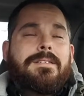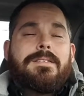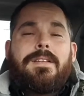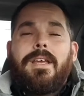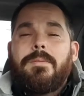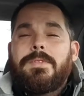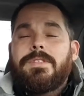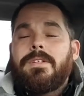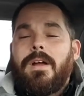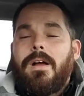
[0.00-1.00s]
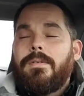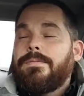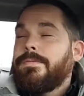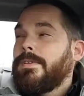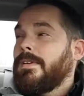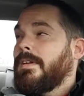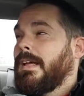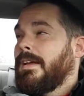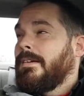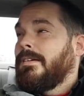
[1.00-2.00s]
Same stuff.
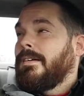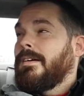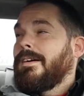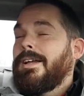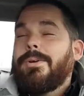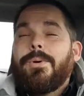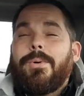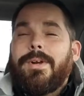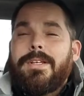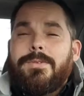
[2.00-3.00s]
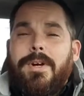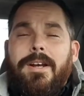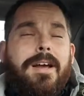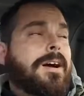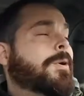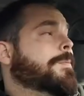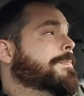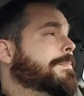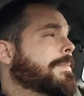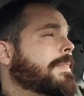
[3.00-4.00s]
I don't know what it is right now.
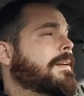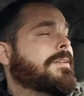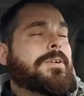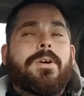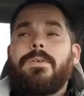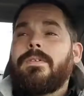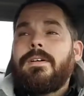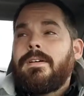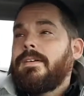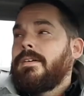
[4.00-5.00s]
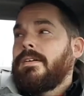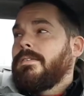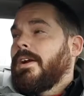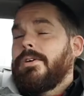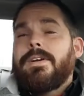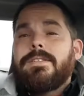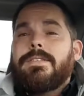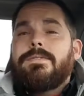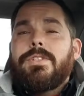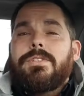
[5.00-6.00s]
I don't know. The
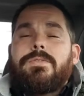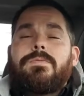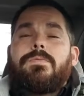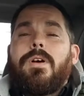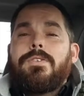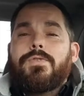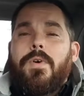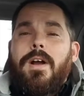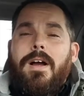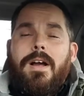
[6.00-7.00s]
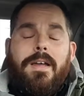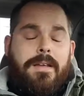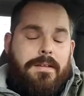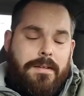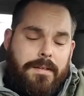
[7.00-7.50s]
areas have just run dry.